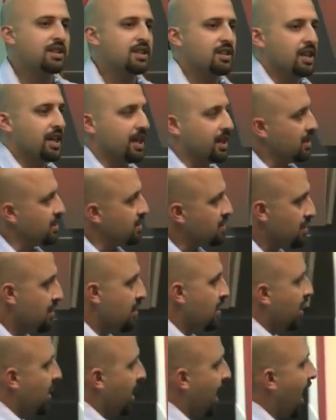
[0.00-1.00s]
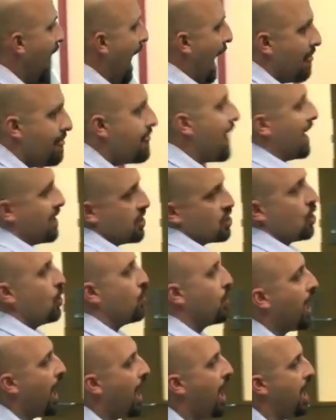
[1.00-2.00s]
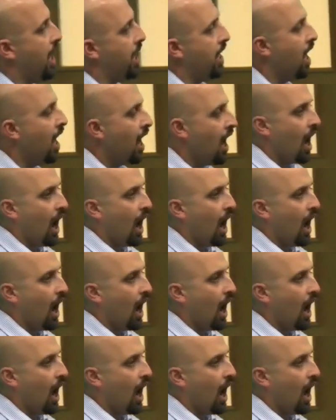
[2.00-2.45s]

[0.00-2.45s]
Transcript: things, okay? And that's okay.